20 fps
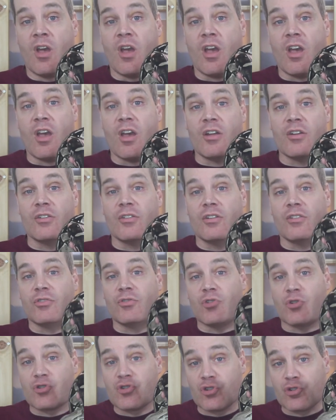And
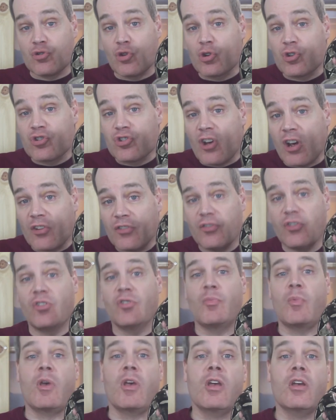you know, she'll look just
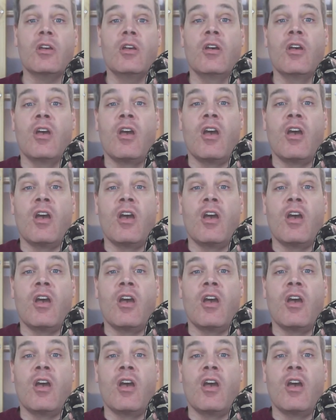as big